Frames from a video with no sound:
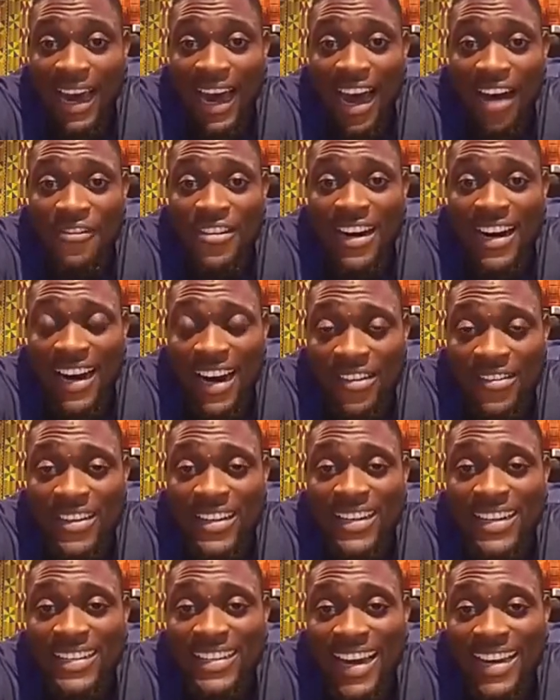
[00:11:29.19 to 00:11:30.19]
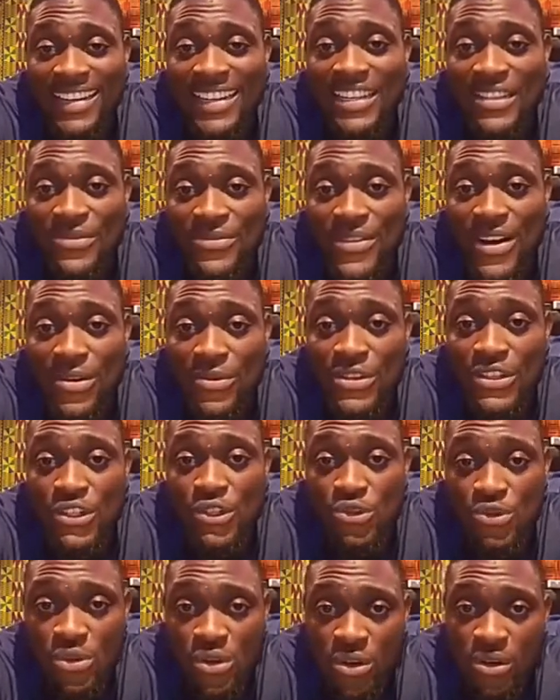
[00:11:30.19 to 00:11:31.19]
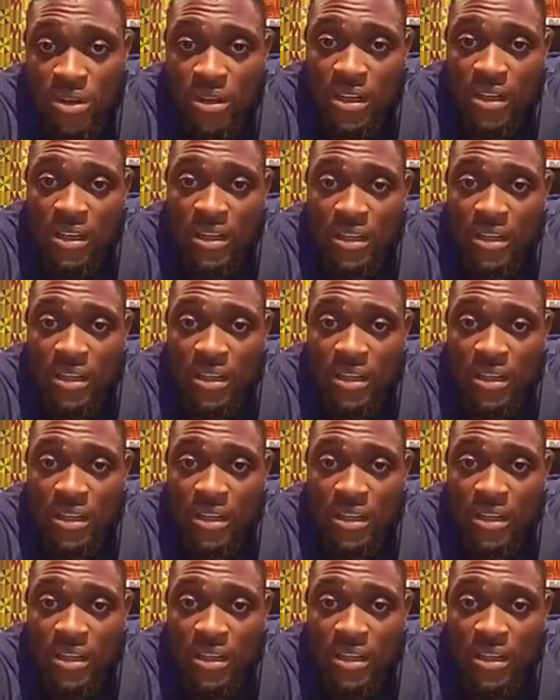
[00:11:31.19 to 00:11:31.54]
I have a career that is very strong.